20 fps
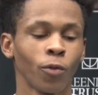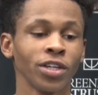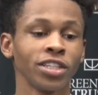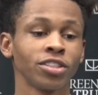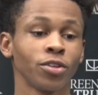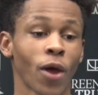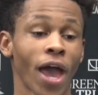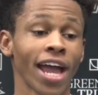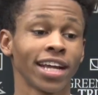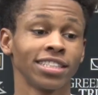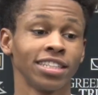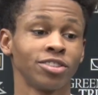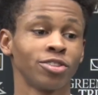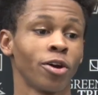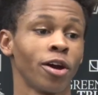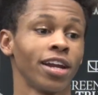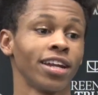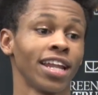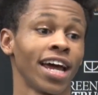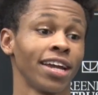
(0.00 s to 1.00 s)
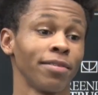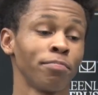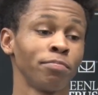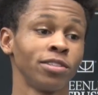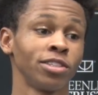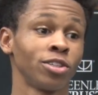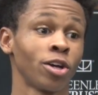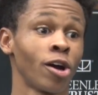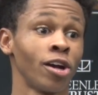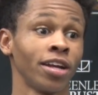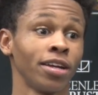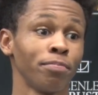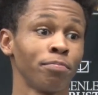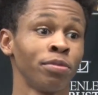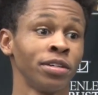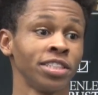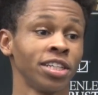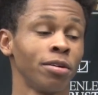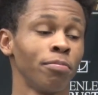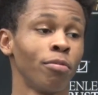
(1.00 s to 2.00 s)
We actually started
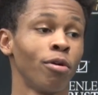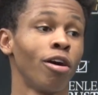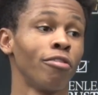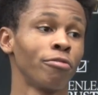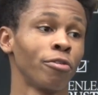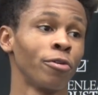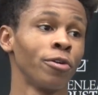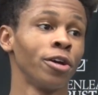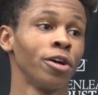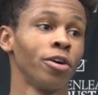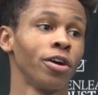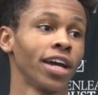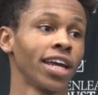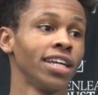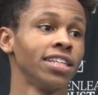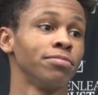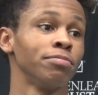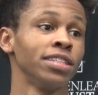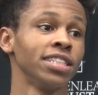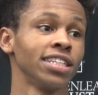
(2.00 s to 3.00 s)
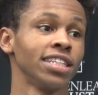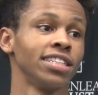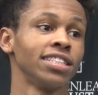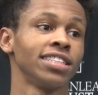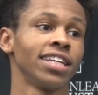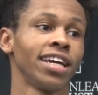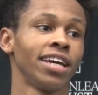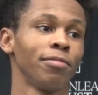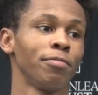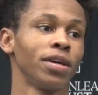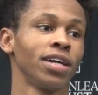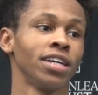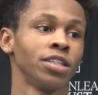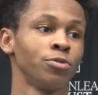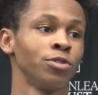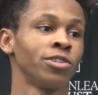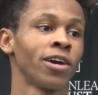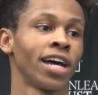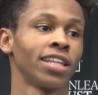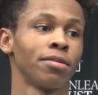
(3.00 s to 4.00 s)
pushing the ball for real against Michigan State, because
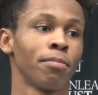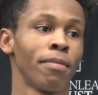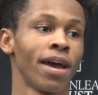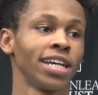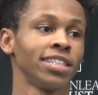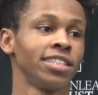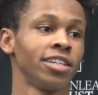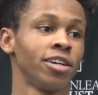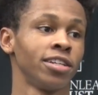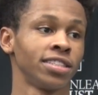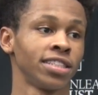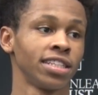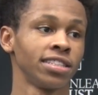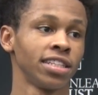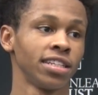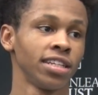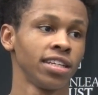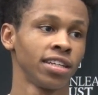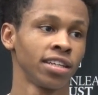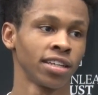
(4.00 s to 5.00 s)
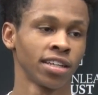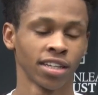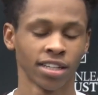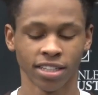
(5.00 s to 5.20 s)
we tried to match their intensity.